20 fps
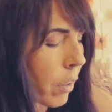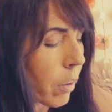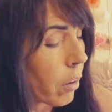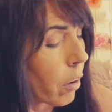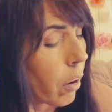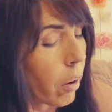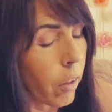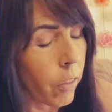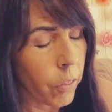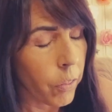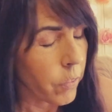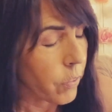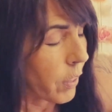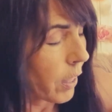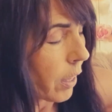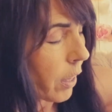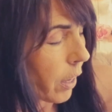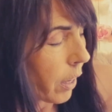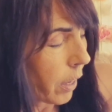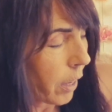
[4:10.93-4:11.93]
all that they
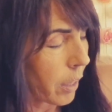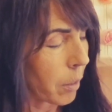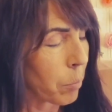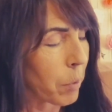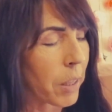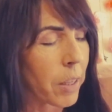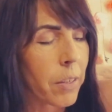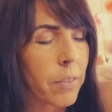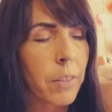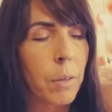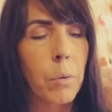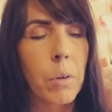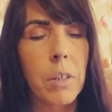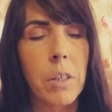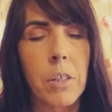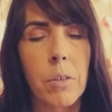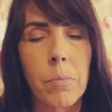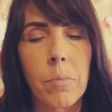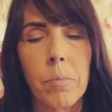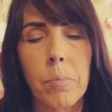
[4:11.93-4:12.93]
had because I want to
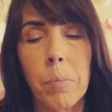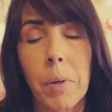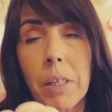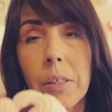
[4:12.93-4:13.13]
make